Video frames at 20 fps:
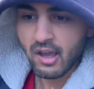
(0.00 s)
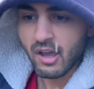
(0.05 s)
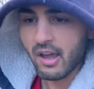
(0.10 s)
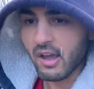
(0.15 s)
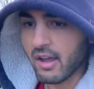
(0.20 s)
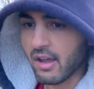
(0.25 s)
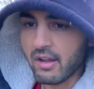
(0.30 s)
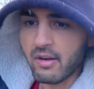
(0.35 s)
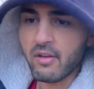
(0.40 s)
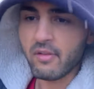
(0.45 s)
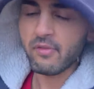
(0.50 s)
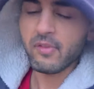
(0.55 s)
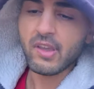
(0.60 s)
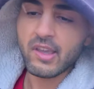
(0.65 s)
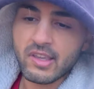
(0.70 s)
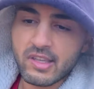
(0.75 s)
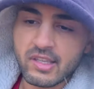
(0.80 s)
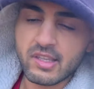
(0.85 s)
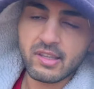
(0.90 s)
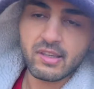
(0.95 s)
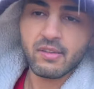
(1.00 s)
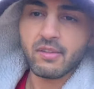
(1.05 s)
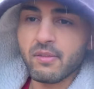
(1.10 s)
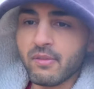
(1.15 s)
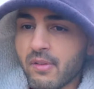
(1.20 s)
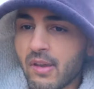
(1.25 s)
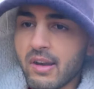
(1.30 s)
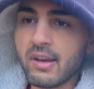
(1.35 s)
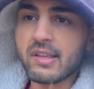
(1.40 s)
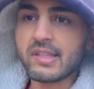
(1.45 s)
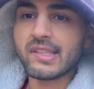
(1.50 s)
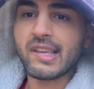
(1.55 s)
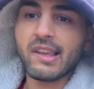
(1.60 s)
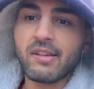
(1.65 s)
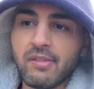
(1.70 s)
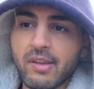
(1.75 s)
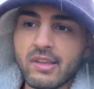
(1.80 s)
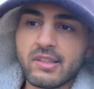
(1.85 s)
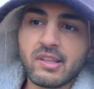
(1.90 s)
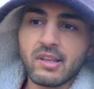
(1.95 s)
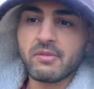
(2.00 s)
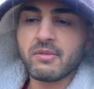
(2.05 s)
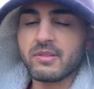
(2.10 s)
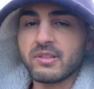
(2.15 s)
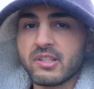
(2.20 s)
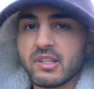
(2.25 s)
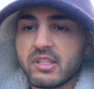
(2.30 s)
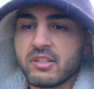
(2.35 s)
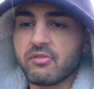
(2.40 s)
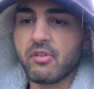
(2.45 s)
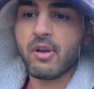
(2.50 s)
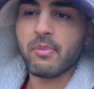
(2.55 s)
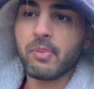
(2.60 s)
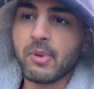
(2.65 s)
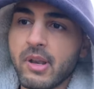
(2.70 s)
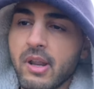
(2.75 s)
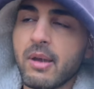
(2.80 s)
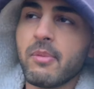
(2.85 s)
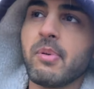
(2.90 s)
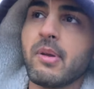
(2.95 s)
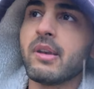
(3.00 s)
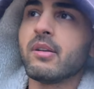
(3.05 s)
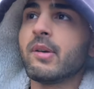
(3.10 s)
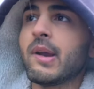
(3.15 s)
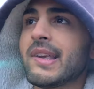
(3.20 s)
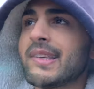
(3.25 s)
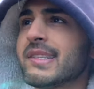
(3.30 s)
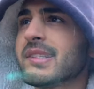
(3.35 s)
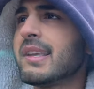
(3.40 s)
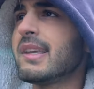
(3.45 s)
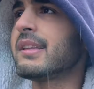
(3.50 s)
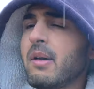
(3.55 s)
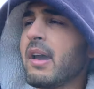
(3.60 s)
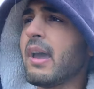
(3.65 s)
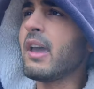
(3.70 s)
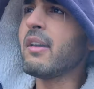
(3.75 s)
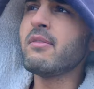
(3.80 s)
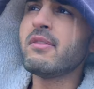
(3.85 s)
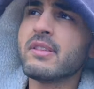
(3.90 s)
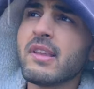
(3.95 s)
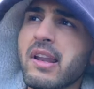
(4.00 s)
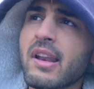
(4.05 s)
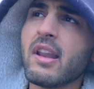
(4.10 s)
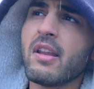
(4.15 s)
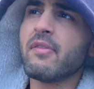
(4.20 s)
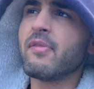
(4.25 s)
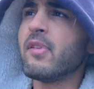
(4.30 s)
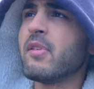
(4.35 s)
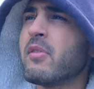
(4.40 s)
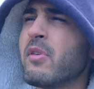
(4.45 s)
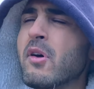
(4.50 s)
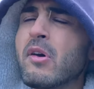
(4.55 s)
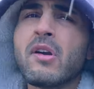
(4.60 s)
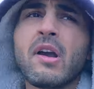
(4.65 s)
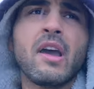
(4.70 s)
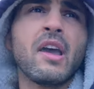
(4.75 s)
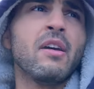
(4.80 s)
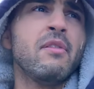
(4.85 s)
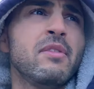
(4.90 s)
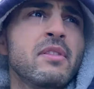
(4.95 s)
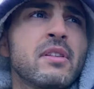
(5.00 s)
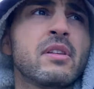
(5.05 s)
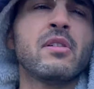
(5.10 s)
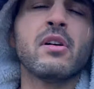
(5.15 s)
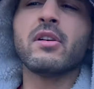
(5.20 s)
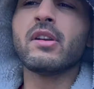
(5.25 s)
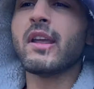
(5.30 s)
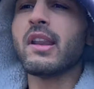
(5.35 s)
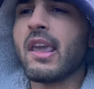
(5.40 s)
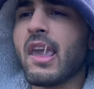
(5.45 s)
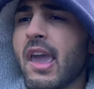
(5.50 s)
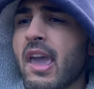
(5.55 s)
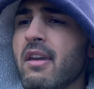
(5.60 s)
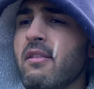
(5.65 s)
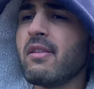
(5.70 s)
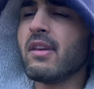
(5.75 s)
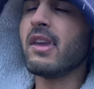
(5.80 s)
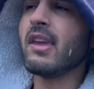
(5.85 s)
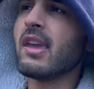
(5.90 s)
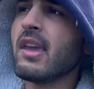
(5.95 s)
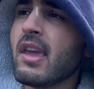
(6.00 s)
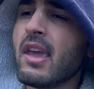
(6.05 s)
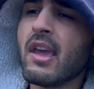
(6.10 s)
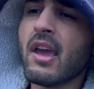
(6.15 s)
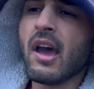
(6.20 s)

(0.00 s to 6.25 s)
I don't think it's very serious. I will just wrap it up and rest it. I haven't done anything wrong. I haven't gone any heavy.